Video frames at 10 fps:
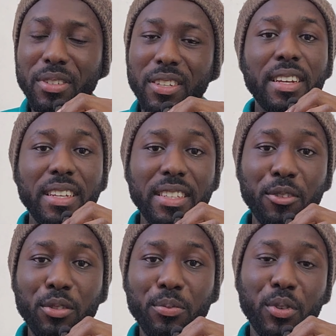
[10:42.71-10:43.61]
Later
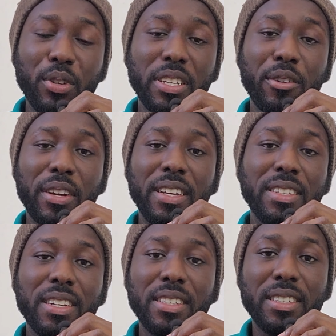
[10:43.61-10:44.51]
on, because I realized
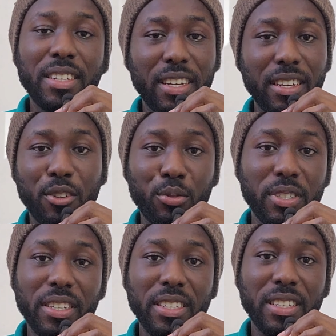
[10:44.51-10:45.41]
that the
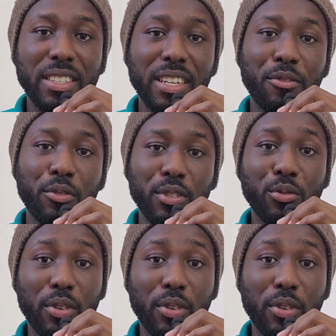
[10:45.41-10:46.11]
Node.js and stuff was